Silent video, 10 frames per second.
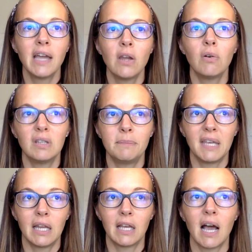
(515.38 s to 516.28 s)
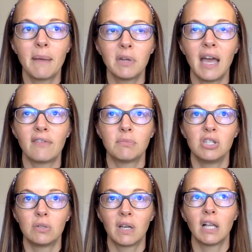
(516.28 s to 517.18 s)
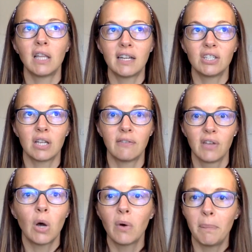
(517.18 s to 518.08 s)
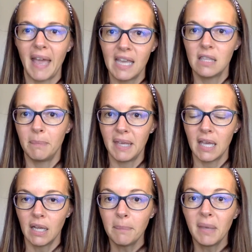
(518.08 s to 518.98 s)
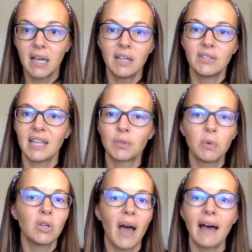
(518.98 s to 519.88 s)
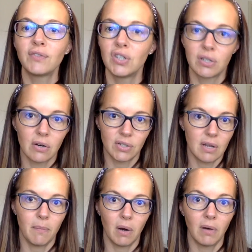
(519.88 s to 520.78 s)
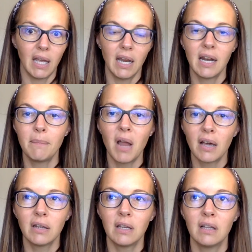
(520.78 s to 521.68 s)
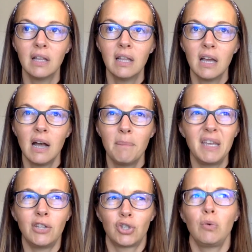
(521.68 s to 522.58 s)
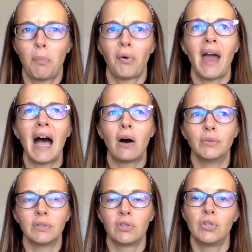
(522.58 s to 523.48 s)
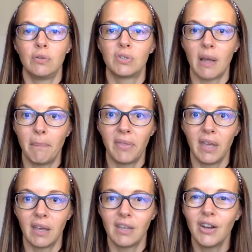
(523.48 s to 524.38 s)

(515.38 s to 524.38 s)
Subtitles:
know in the beginning, I'm going to have to be doing a lot of stuff, lower pay in the beginning, because that's where you have to start somewhere, right? And I'm not going to be too proud to do something,